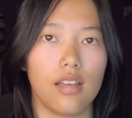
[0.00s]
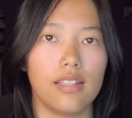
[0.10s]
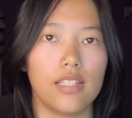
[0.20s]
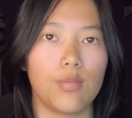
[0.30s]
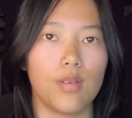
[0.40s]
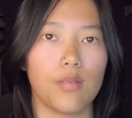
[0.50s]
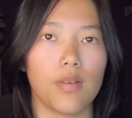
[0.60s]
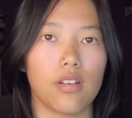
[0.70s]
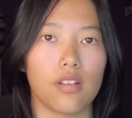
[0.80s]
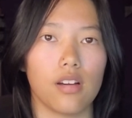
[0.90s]
these being
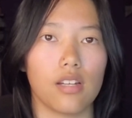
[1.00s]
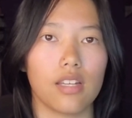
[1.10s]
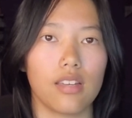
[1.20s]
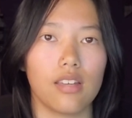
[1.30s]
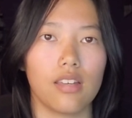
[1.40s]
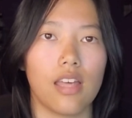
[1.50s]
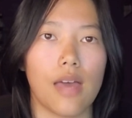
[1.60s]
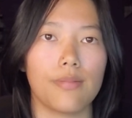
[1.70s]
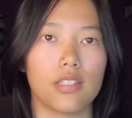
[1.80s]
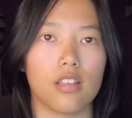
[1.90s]
periodic,
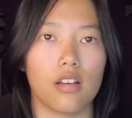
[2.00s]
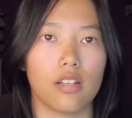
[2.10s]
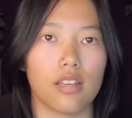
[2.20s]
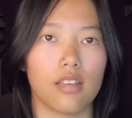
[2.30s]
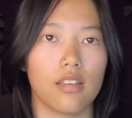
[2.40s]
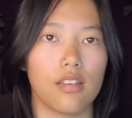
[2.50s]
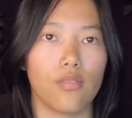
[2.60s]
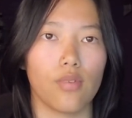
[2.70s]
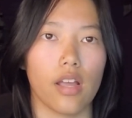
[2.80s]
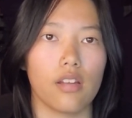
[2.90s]
episodic,
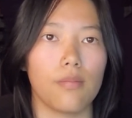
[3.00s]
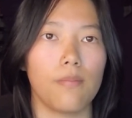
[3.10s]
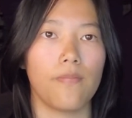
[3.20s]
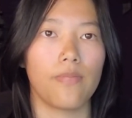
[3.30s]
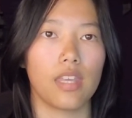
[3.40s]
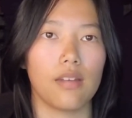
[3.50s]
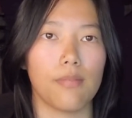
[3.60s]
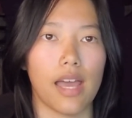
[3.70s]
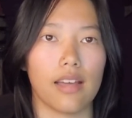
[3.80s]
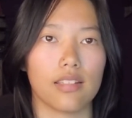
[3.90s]
random, and
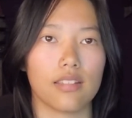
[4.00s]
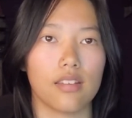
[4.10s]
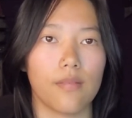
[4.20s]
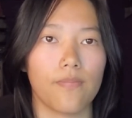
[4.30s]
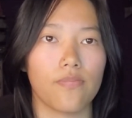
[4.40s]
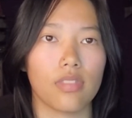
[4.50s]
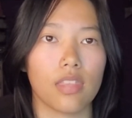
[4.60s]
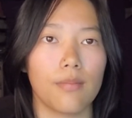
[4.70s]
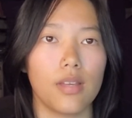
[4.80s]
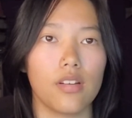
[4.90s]
mass.
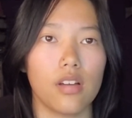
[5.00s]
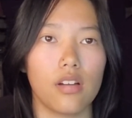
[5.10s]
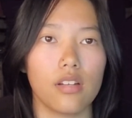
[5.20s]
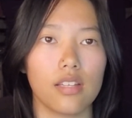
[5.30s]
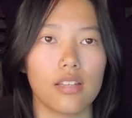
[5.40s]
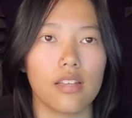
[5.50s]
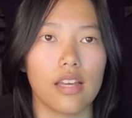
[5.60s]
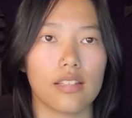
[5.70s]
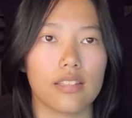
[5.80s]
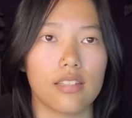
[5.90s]
Periodic
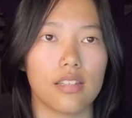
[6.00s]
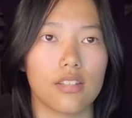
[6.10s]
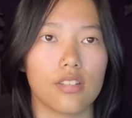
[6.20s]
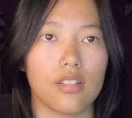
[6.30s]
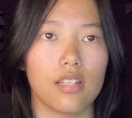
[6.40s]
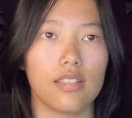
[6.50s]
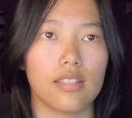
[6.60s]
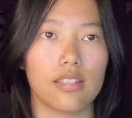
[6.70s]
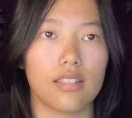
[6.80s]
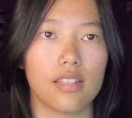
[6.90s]
extinction is
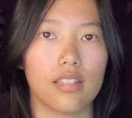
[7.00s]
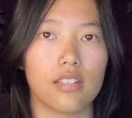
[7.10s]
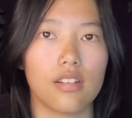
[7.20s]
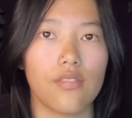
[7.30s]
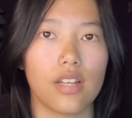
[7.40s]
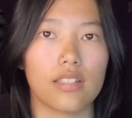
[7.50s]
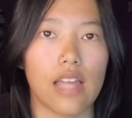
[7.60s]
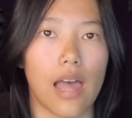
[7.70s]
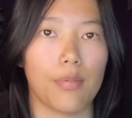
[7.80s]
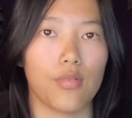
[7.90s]
extinction events that
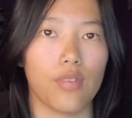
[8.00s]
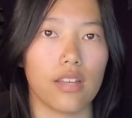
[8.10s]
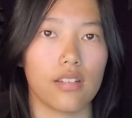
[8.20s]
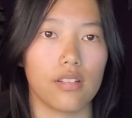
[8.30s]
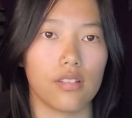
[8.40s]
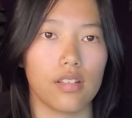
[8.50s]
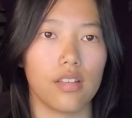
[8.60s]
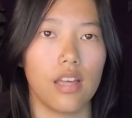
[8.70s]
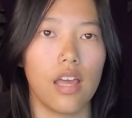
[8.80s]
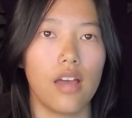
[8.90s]
happen
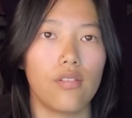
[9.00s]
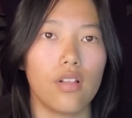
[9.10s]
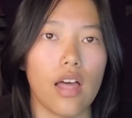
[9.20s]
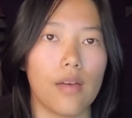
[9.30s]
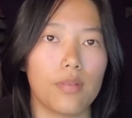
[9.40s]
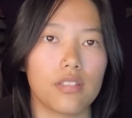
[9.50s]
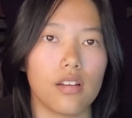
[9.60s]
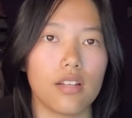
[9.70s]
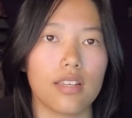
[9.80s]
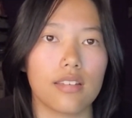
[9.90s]
regularly, while
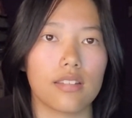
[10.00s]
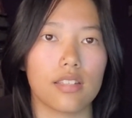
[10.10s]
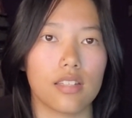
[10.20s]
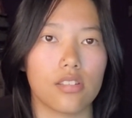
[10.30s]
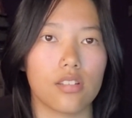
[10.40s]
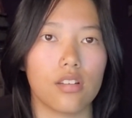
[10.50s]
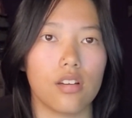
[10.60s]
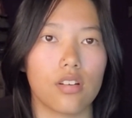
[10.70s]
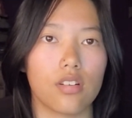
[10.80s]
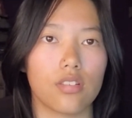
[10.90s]
episodic extinction
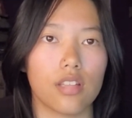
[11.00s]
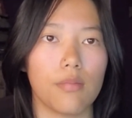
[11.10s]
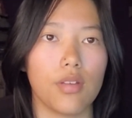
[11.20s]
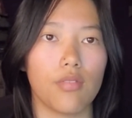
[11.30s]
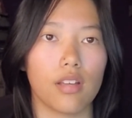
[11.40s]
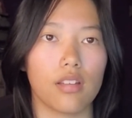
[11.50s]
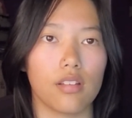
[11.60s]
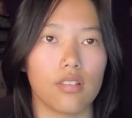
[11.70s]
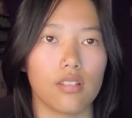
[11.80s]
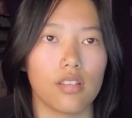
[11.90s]
occurs
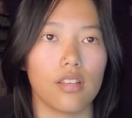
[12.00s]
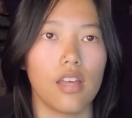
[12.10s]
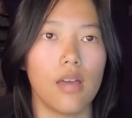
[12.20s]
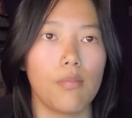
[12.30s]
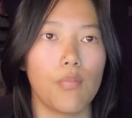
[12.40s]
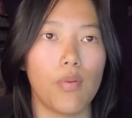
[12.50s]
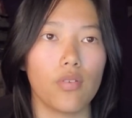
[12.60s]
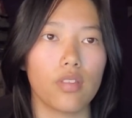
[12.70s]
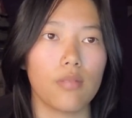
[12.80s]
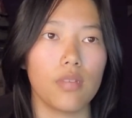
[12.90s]
semi-regularly, but
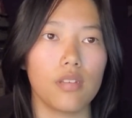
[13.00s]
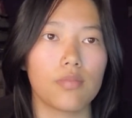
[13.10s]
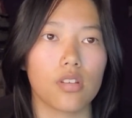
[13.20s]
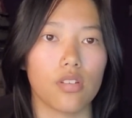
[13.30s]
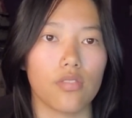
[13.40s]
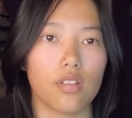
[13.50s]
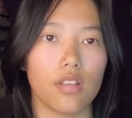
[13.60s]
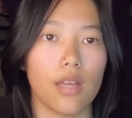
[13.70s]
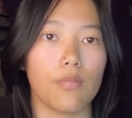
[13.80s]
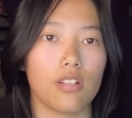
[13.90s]
both can be observed
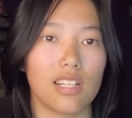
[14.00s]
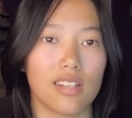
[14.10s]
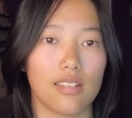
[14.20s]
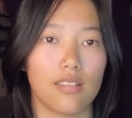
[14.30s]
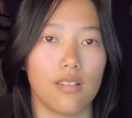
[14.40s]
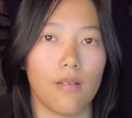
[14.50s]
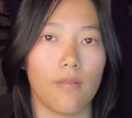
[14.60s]
and predicted.